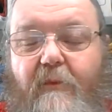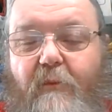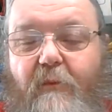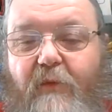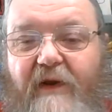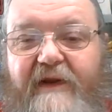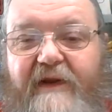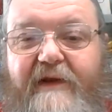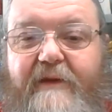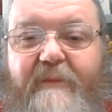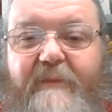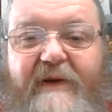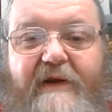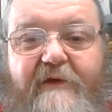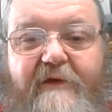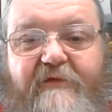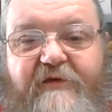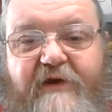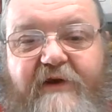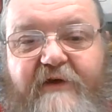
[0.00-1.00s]
well in the
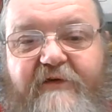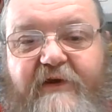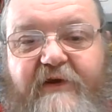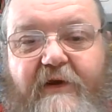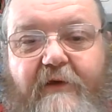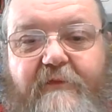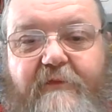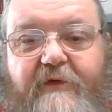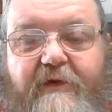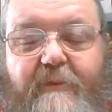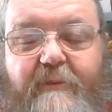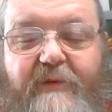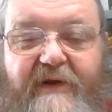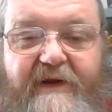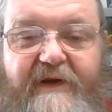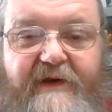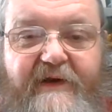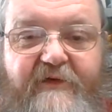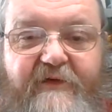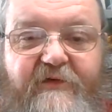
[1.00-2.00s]
middle of changing over
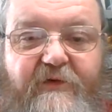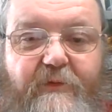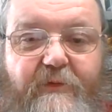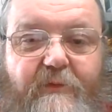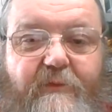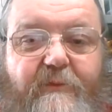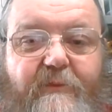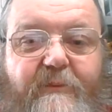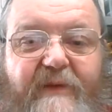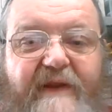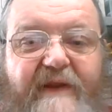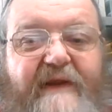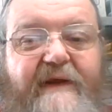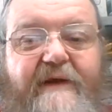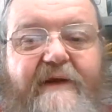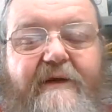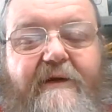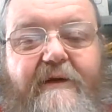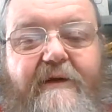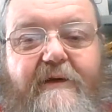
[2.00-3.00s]
completely to
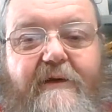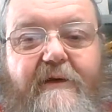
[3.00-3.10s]
being